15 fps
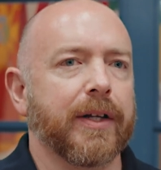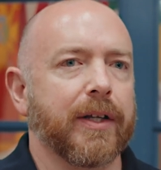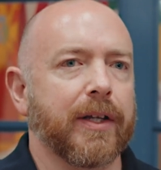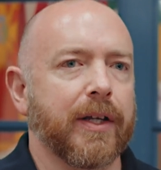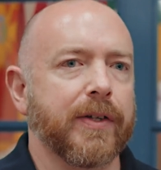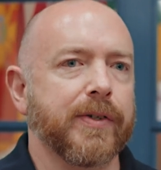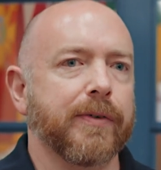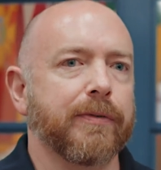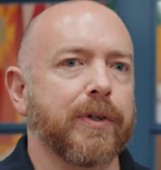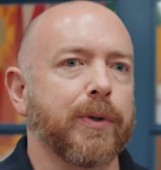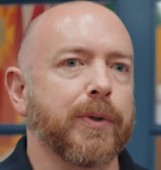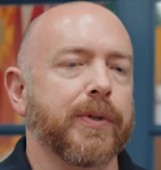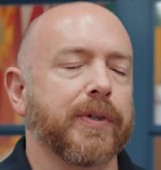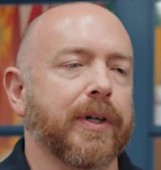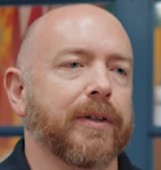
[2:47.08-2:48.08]
Ease of
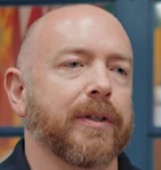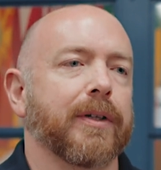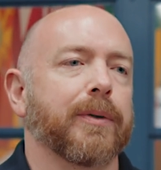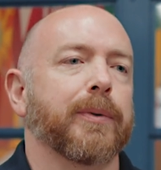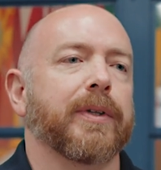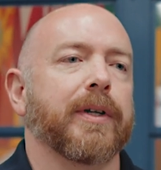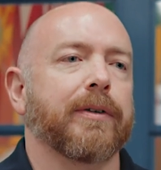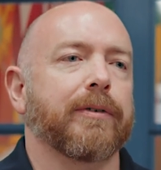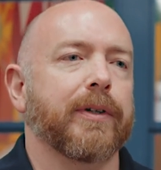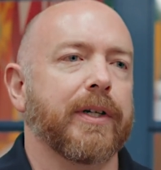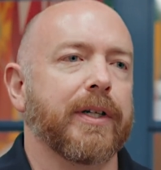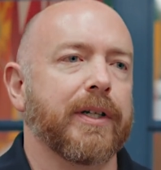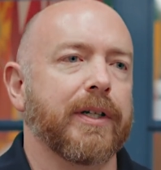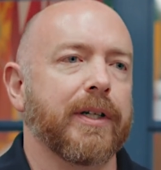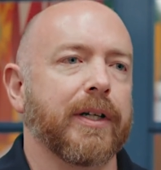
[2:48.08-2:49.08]
use, I think with
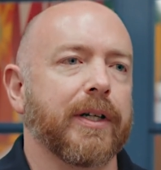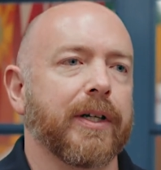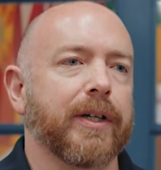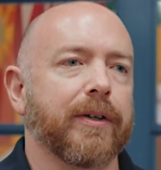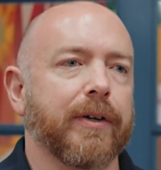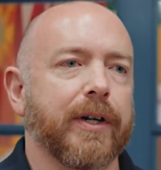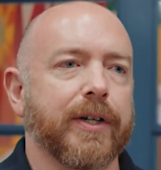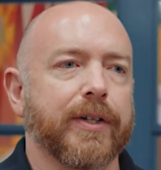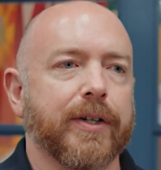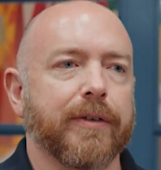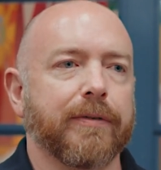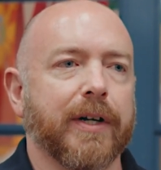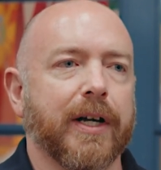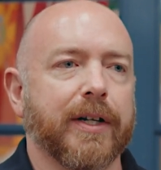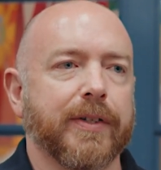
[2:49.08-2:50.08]
every iteration
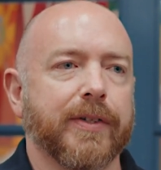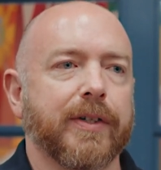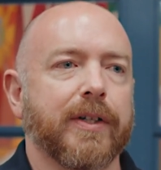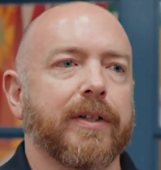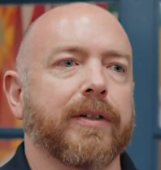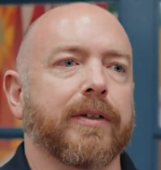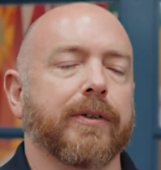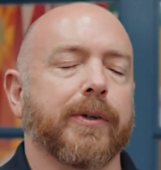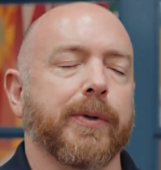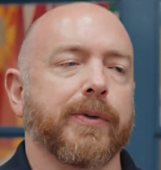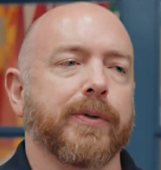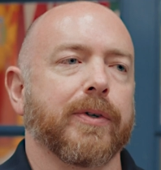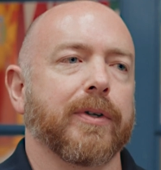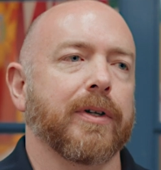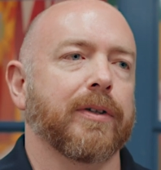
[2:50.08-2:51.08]
of Odyssey, they're always
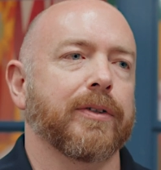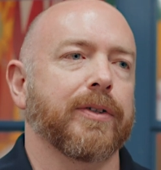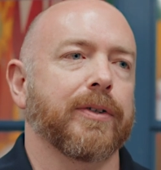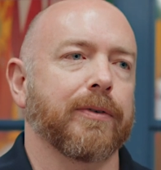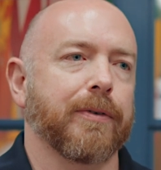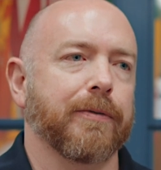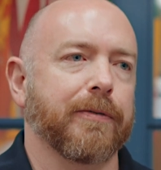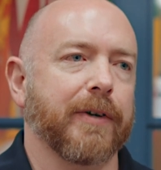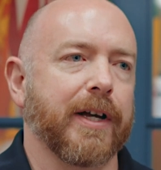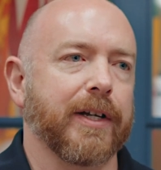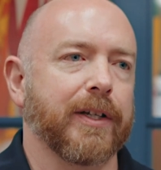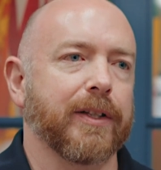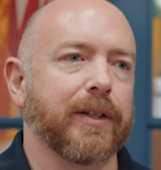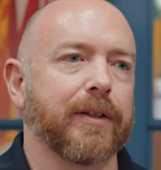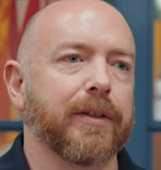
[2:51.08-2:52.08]
looking to
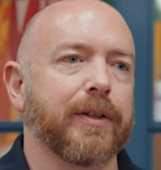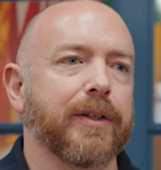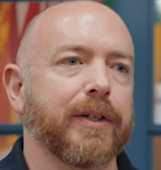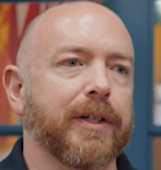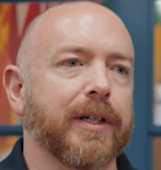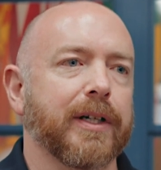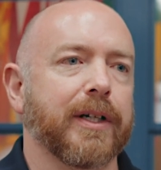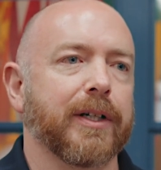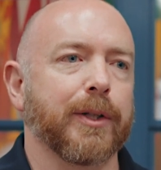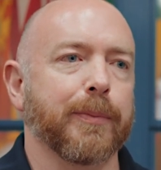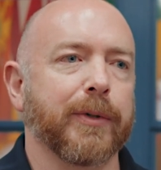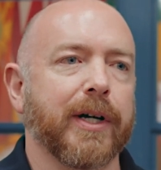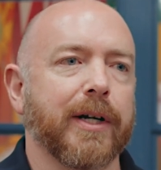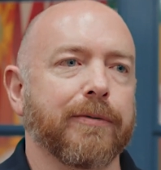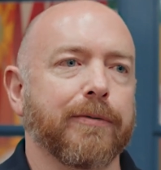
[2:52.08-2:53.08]
refine the
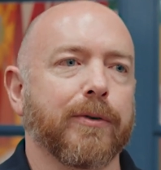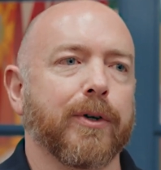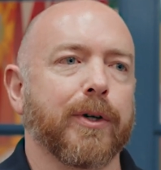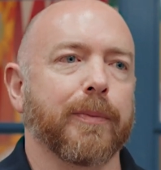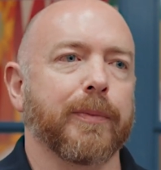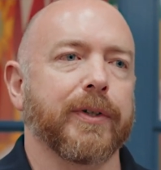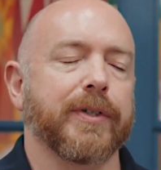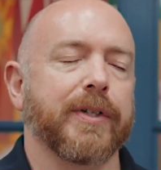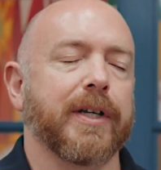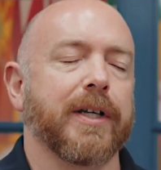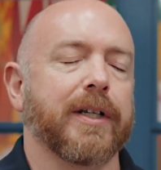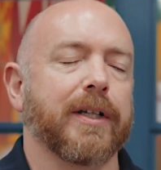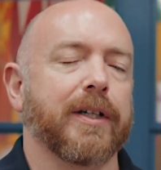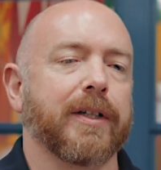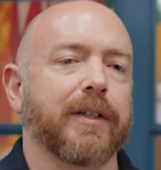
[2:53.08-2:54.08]
platform. They're
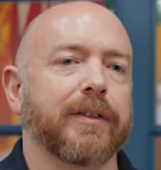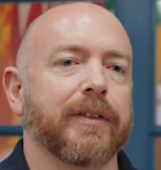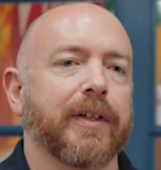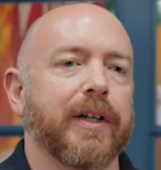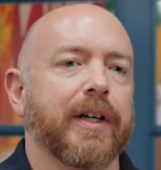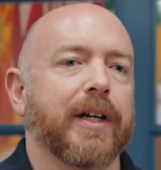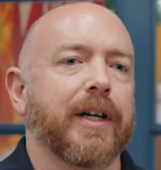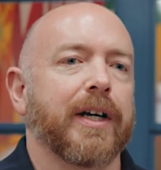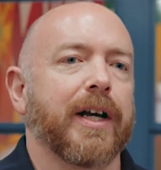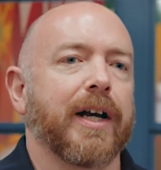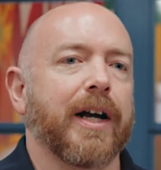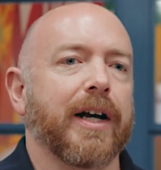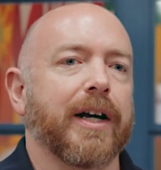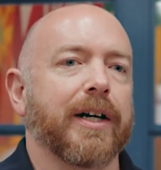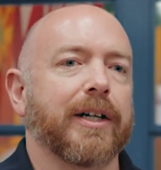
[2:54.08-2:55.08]
taking
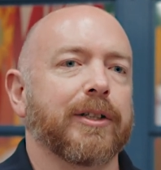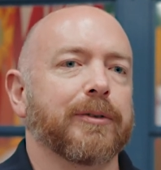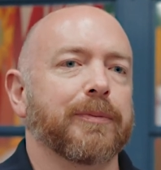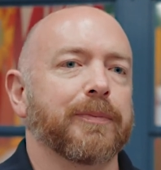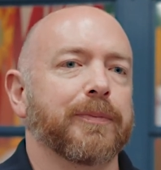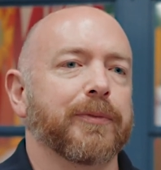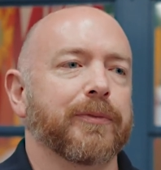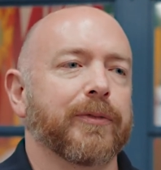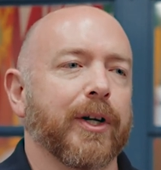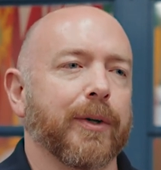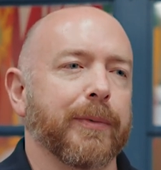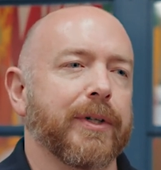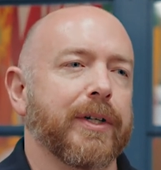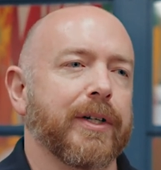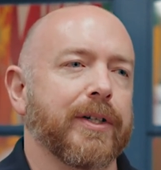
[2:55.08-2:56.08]

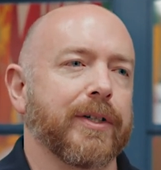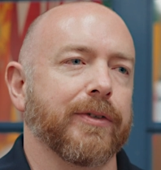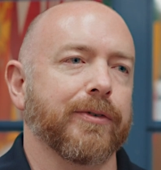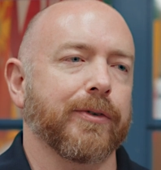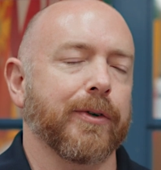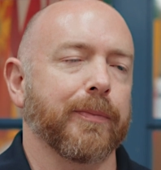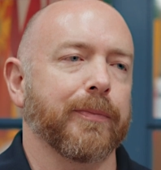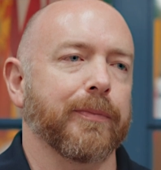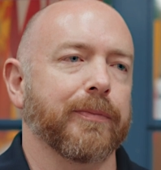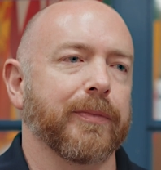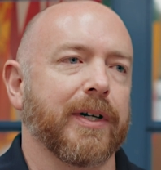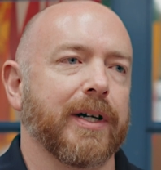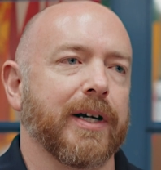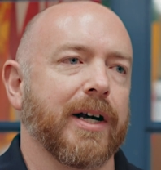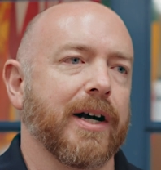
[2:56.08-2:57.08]
recommendations from
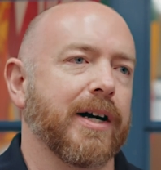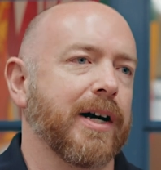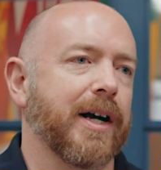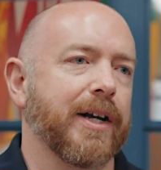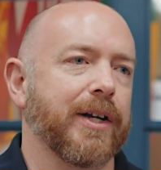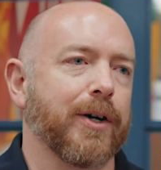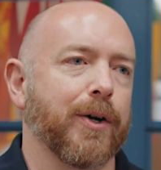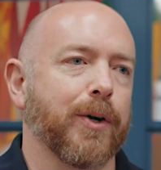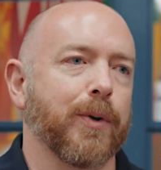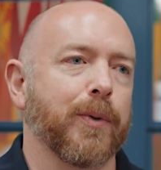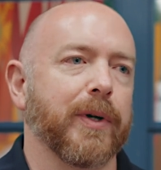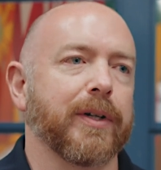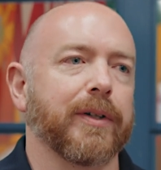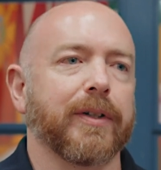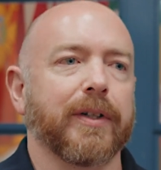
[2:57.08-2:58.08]
IO
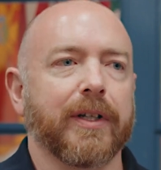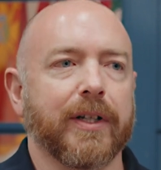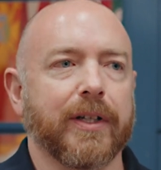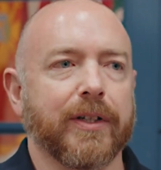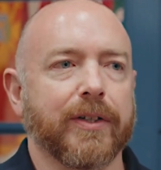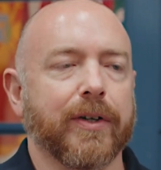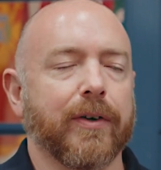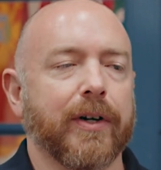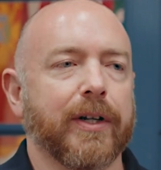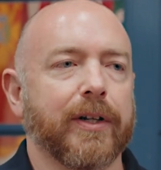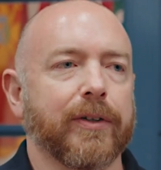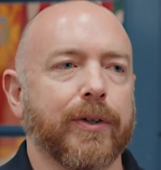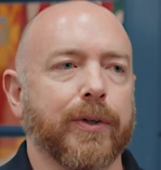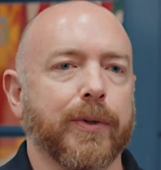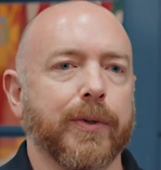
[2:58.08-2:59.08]
and integrating
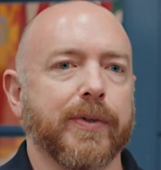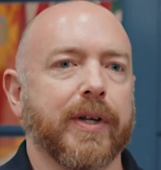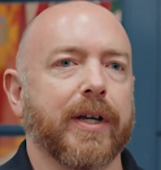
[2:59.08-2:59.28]
those.